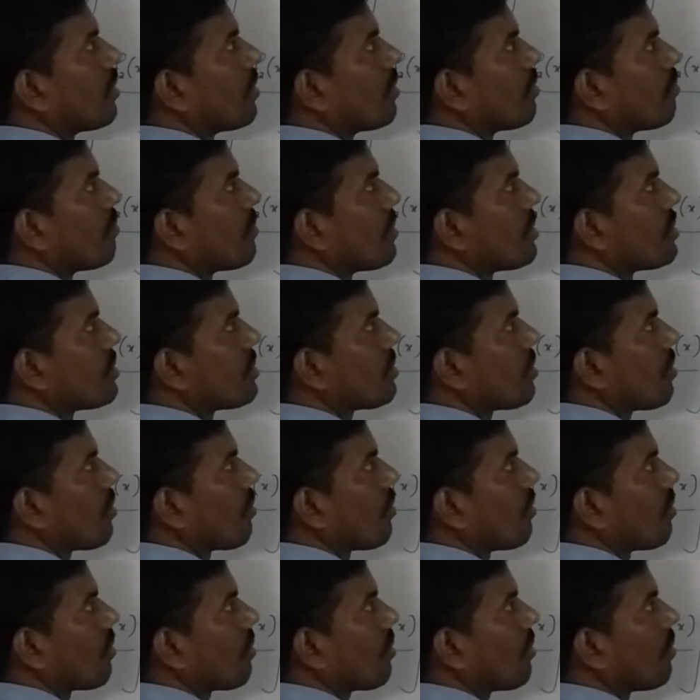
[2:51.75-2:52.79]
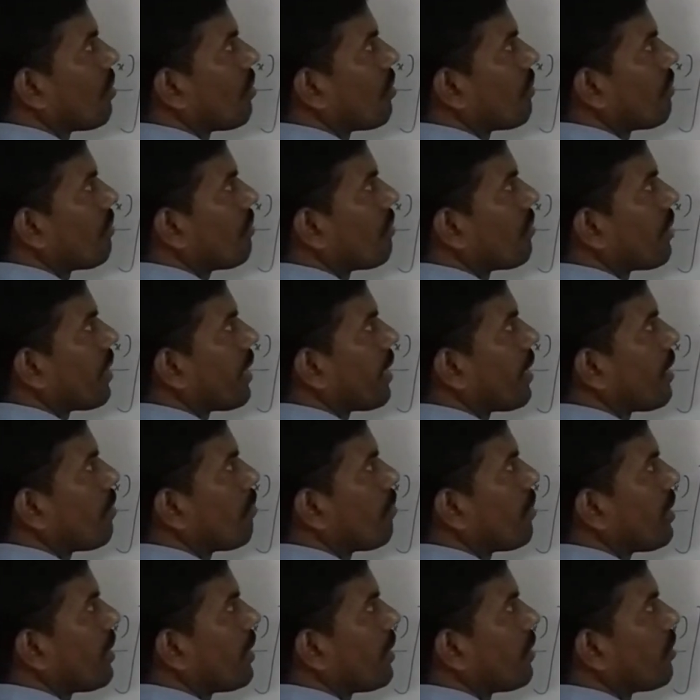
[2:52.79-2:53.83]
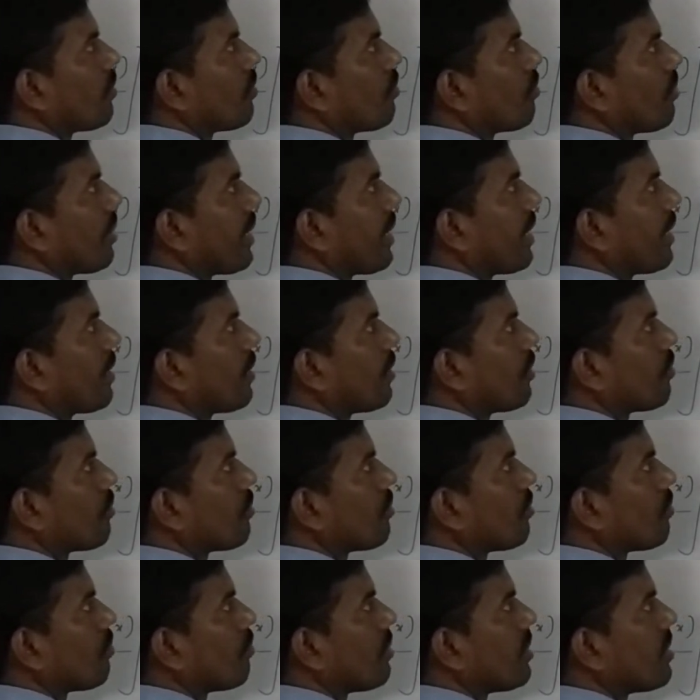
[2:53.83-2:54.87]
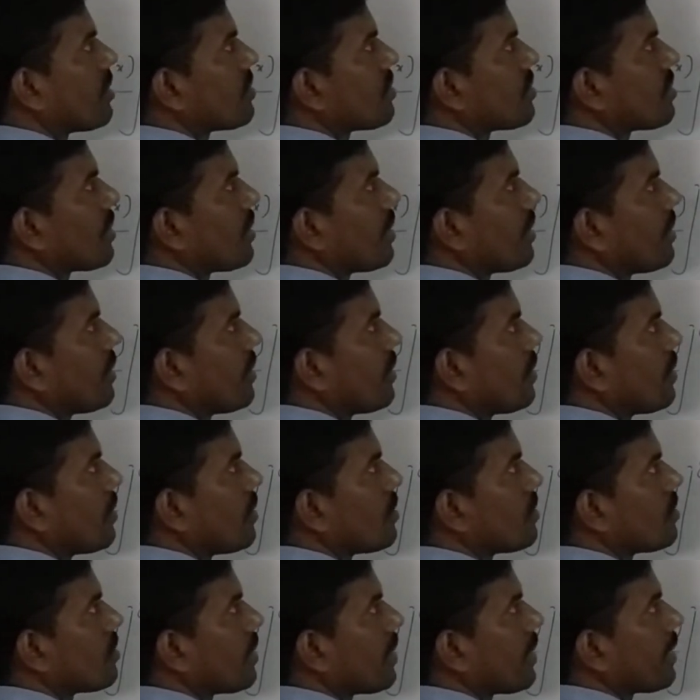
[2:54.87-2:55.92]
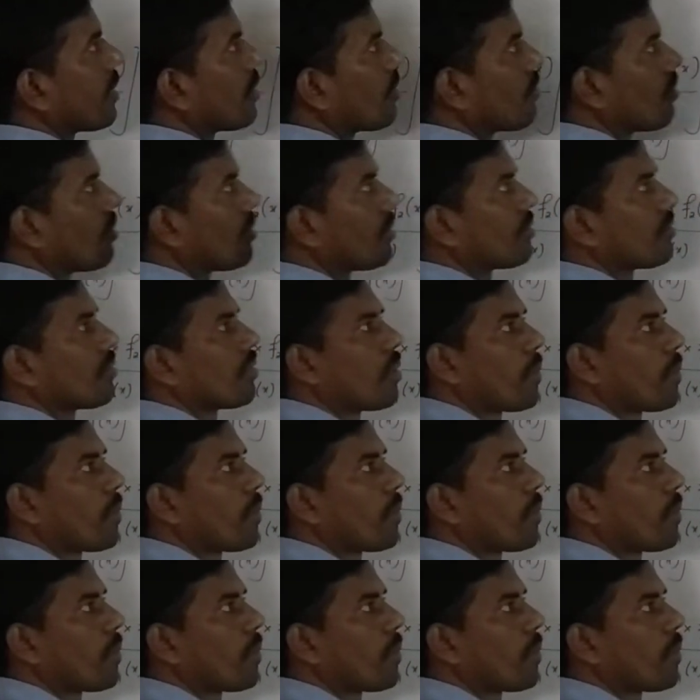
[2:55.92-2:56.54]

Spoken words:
means log of m into n to the base e is equal to